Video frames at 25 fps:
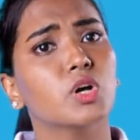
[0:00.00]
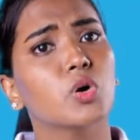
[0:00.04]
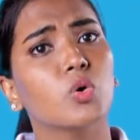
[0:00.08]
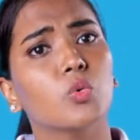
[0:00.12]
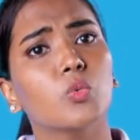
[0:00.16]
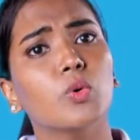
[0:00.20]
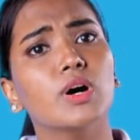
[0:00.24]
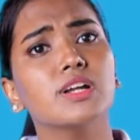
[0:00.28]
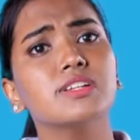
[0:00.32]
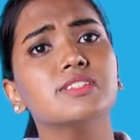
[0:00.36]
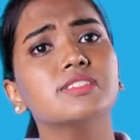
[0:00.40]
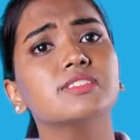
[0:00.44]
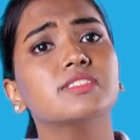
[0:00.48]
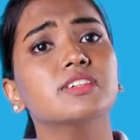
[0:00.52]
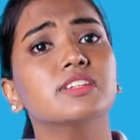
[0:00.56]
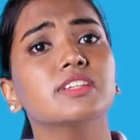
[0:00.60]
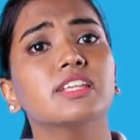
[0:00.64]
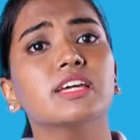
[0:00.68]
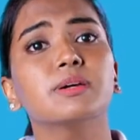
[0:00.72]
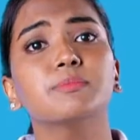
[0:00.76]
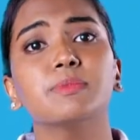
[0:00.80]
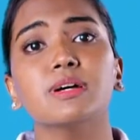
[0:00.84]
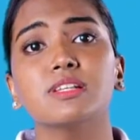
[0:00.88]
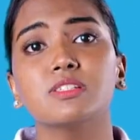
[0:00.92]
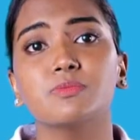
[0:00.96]
Once the
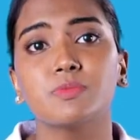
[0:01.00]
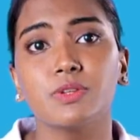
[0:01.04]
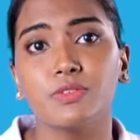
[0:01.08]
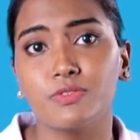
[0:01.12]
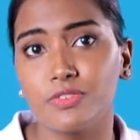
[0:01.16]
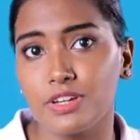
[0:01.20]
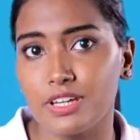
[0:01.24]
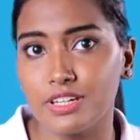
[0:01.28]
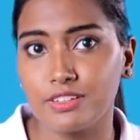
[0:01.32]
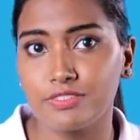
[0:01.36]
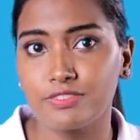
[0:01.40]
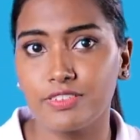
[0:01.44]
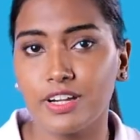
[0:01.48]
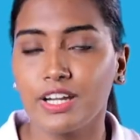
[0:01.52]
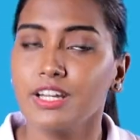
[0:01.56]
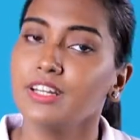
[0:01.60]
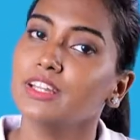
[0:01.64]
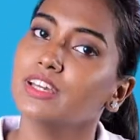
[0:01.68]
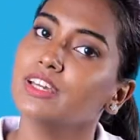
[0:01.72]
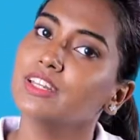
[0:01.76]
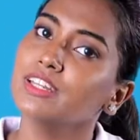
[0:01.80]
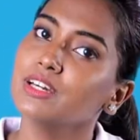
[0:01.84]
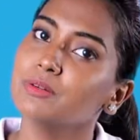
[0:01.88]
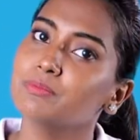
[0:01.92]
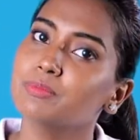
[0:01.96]
name has been verified
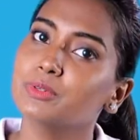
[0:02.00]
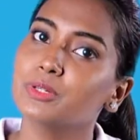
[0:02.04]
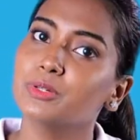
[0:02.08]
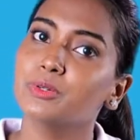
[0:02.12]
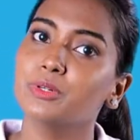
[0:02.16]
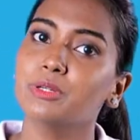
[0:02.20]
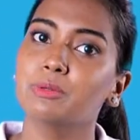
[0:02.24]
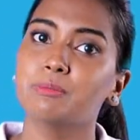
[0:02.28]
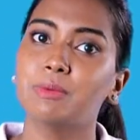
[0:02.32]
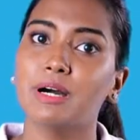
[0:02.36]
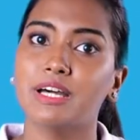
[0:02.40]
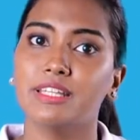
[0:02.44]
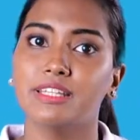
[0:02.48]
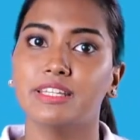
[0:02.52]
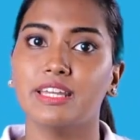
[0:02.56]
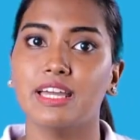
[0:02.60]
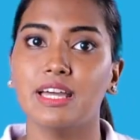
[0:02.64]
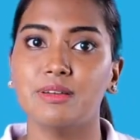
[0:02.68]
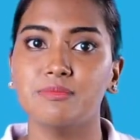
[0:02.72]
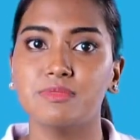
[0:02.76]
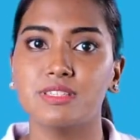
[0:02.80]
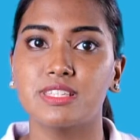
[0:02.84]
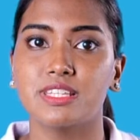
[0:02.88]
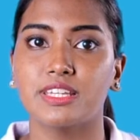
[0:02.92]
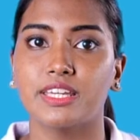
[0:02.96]
and approved by the
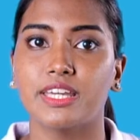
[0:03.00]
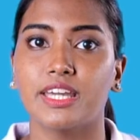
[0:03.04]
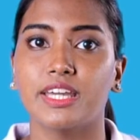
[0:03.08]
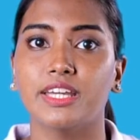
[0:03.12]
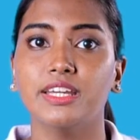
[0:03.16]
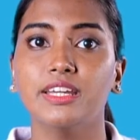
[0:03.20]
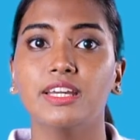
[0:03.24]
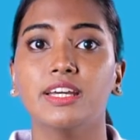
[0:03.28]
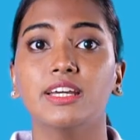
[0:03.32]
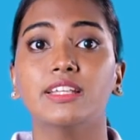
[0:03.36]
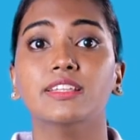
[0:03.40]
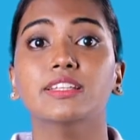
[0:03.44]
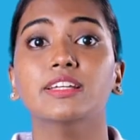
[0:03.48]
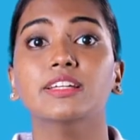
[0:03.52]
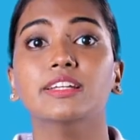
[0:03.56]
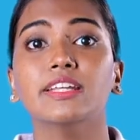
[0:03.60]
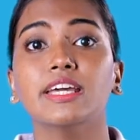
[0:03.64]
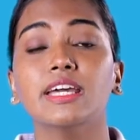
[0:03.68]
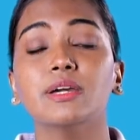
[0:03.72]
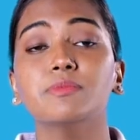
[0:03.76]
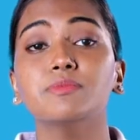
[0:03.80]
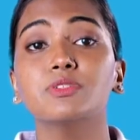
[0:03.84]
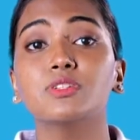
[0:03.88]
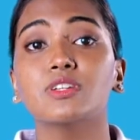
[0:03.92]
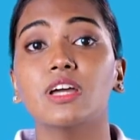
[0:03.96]
MCA, the
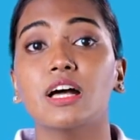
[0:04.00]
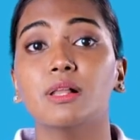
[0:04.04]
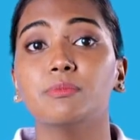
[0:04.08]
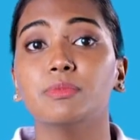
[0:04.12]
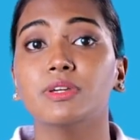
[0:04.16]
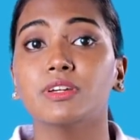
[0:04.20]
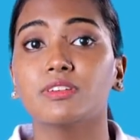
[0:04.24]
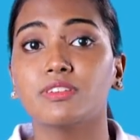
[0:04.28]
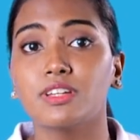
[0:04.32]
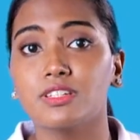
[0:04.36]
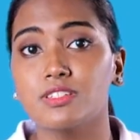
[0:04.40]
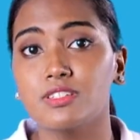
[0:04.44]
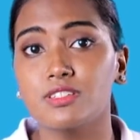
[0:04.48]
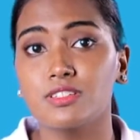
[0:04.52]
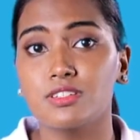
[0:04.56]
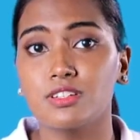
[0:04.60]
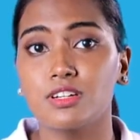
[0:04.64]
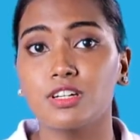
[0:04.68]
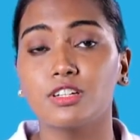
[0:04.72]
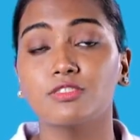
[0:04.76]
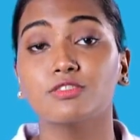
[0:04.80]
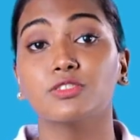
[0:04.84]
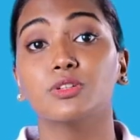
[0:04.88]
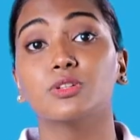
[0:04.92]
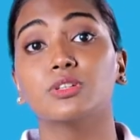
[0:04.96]
name shall be
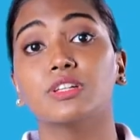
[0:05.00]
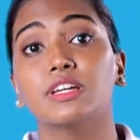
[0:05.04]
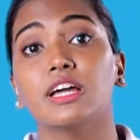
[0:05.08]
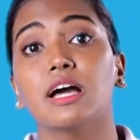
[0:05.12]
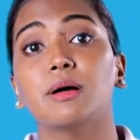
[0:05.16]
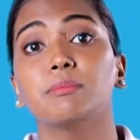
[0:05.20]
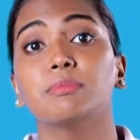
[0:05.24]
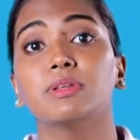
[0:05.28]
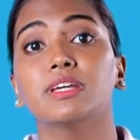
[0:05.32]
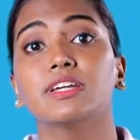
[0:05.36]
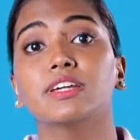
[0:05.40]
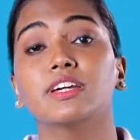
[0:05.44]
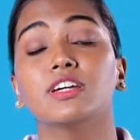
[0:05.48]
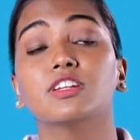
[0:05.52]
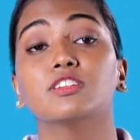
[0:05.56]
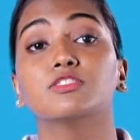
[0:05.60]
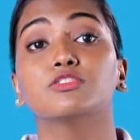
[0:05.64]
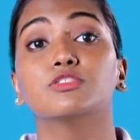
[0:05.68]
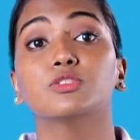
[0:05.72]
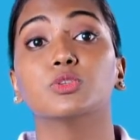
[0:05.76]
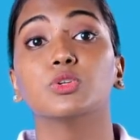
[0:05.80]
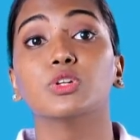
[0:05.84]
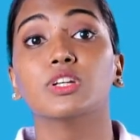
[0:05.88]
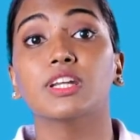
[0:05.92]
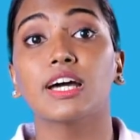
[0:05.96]
registered for the applicant
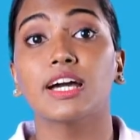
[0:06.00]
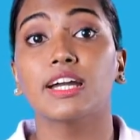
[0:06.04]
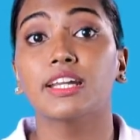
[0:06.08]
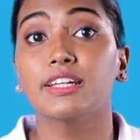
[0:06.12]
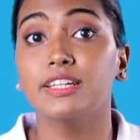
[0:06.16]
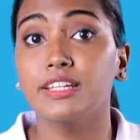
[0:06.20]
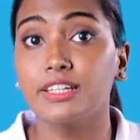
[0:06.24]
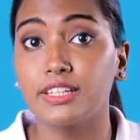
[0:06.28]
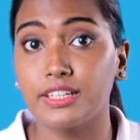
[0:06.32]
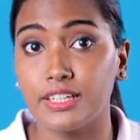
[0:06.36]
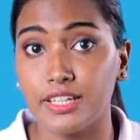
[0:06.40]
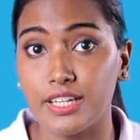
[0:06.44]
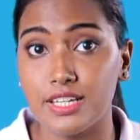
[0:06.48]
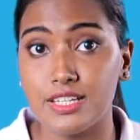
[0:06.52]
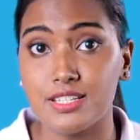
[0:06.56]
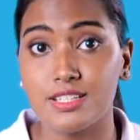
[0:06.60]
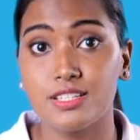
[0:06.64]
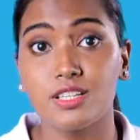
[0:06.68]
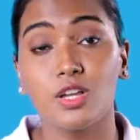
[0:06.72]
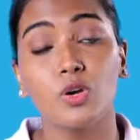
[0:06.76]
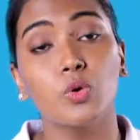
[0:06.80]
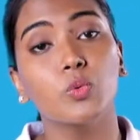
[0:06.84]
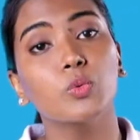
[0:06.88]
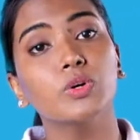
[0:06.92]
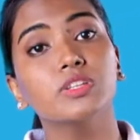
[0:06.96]
for 90
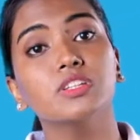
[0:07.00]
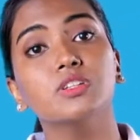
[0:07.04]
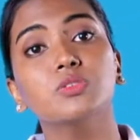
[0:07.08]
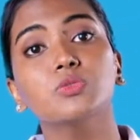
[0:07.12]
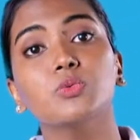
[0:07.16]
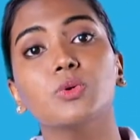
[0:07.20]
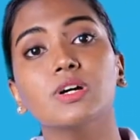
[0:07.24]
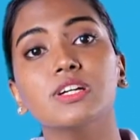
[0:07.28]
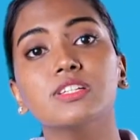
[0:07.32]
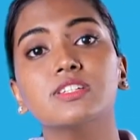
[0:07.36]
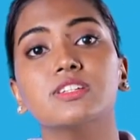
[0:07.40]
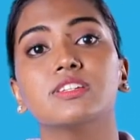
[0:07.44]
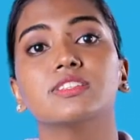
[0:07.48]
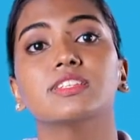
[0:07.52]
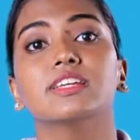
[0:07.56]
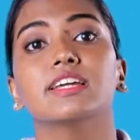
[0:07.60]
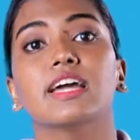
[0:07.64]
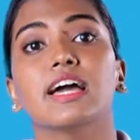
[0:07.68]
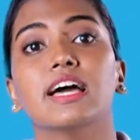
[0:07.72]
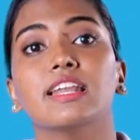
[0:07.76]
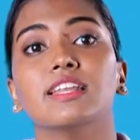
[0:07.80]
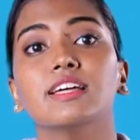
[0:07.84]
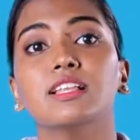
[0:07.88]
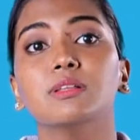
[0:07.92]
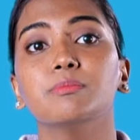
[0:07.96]
days, within which the
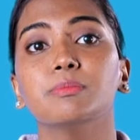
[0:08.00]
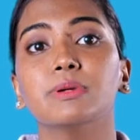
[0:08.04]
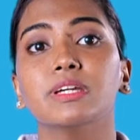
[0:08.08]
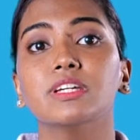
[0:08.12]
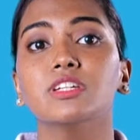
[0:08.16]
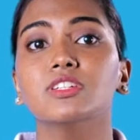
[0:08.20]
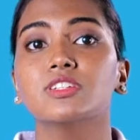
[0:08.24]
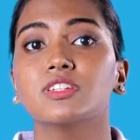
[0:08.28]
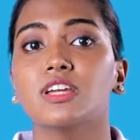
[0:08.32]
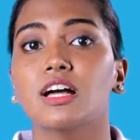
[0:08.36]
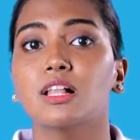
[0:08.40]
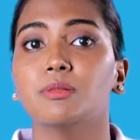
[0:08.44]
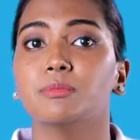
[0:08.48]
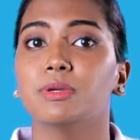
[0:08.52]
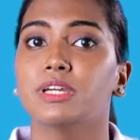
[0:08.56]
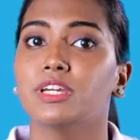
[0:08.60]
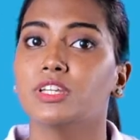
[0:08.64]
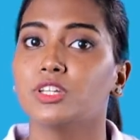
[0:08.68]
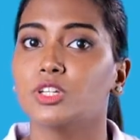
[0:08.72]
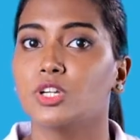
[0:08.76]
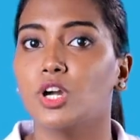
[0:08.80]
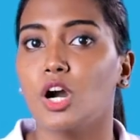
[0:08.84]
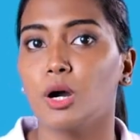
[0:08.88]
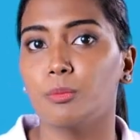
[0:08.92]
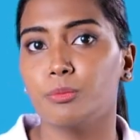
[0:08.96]
LLP shall be
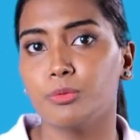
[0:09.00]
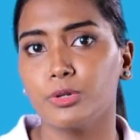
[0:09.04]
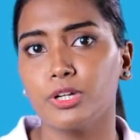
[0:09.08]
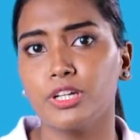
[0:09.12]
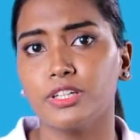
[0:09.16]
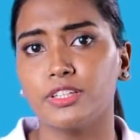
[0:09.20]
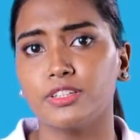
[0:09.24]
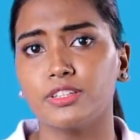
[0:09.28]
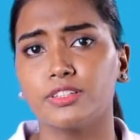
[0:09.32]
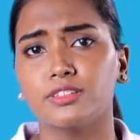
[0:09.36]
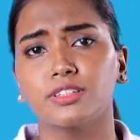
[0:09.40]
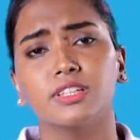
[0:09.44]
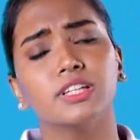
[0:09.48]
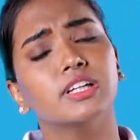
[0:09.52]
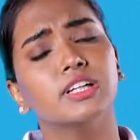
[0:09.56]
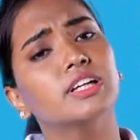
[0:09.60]
incorporated.